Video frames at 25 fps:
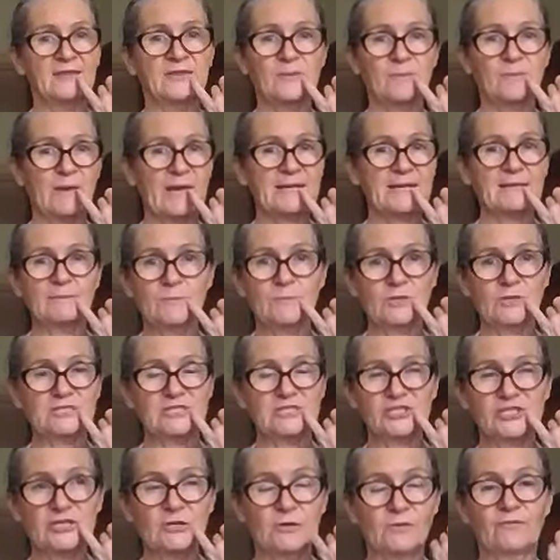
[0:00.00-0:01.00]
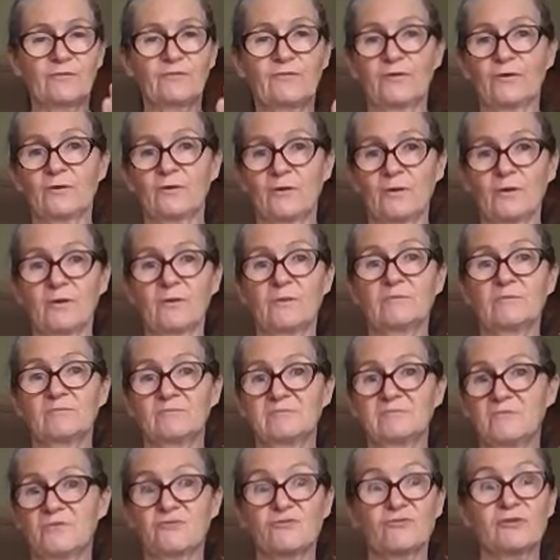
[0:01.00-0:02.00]
the back of my shelf for
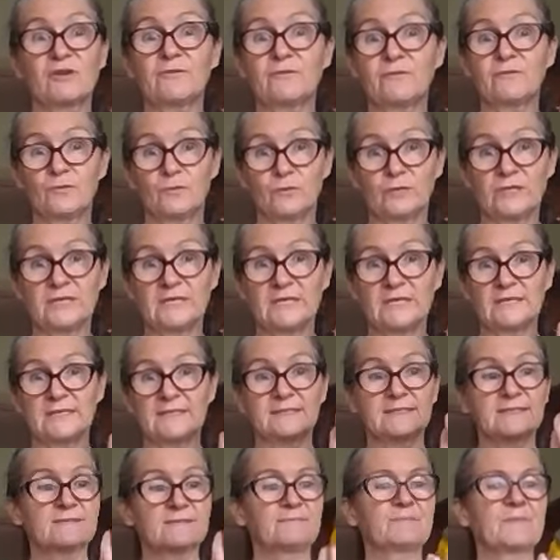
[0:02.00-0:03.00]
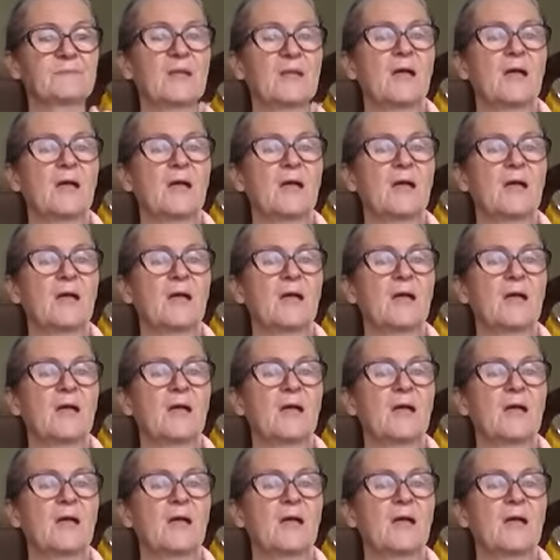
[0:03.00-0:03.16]
3 or 4 years.